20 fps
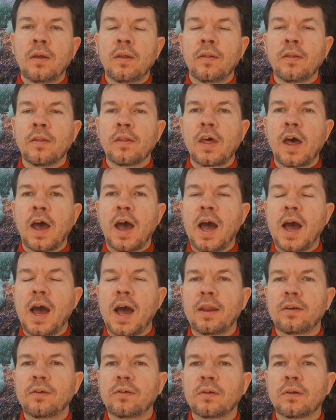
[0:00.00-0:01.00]

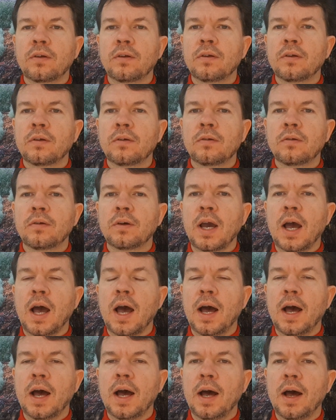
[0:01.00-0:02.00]
that,
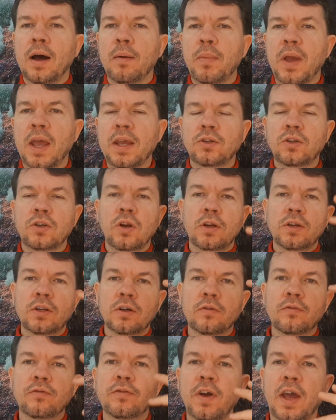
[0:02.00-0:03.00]
based on
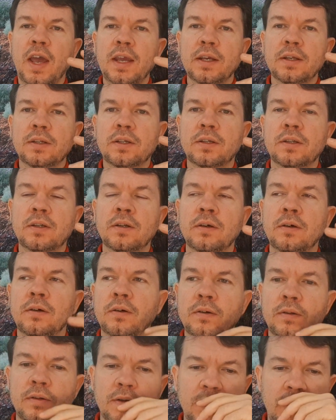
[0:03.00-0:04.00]
your face,
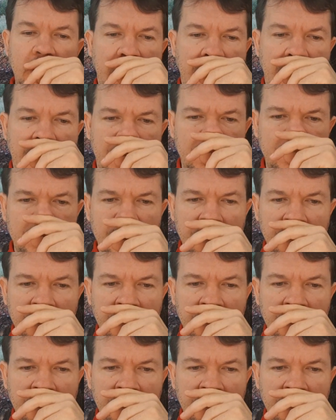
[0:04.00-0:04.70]
that